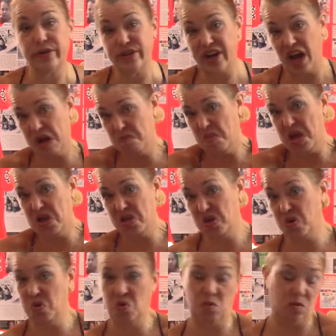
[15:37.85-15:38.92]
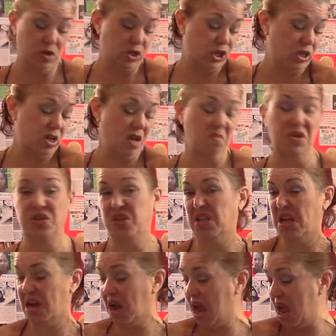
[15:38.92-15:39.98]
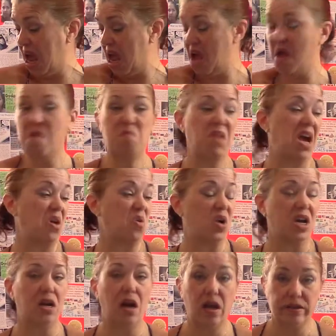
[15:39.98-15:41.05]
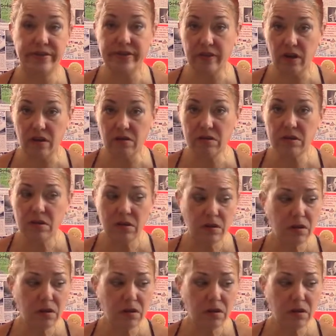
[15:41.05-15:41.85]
And I mailed you when she came in. She's like, I'm not organizing those.